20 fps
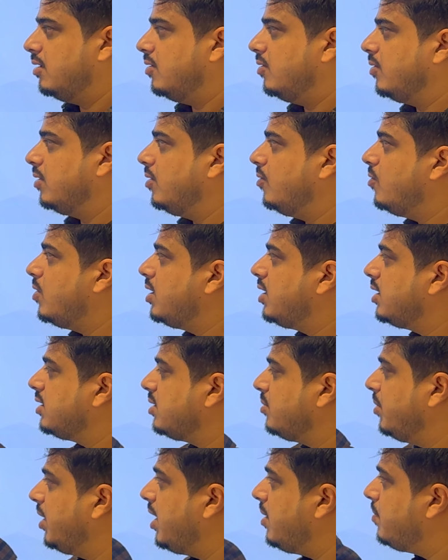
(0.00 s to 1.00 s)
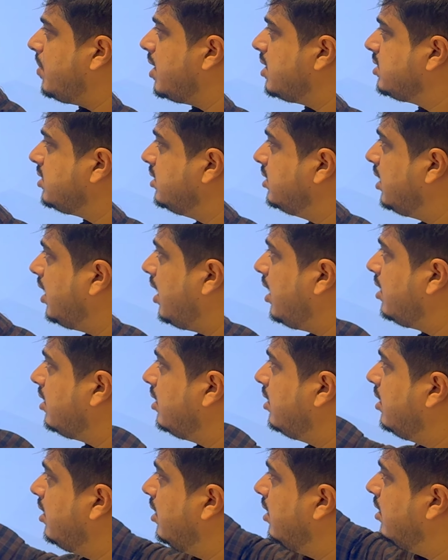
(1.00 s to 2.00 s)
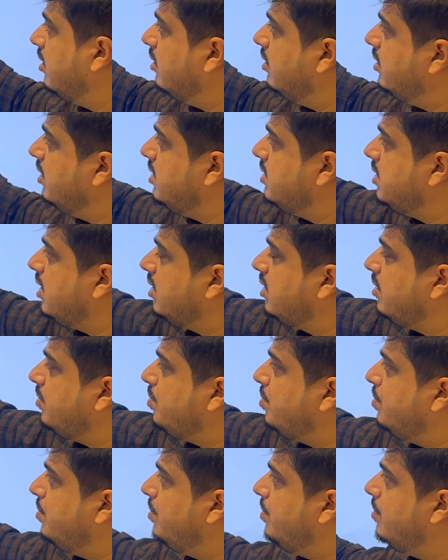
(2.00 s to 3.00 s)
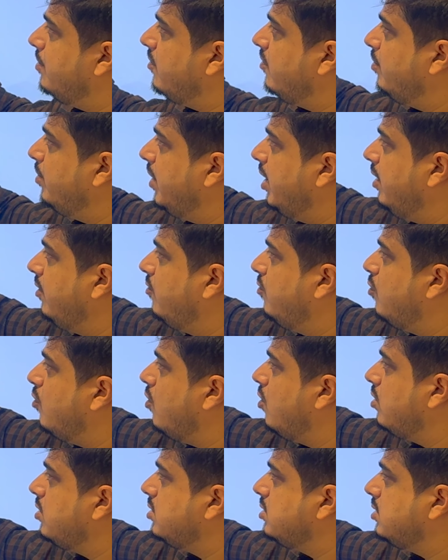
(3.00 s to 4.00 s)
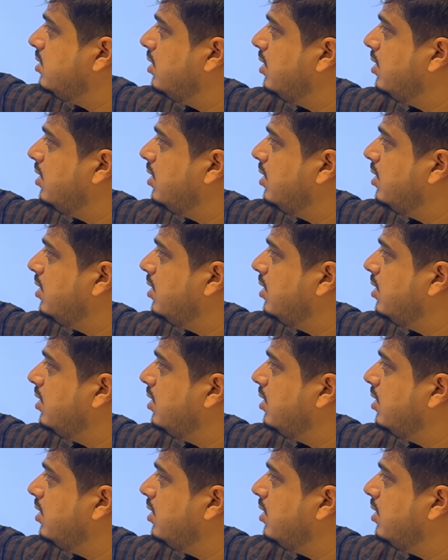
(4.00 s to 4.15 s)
Okay, what are the main parts in that? These are the main forks.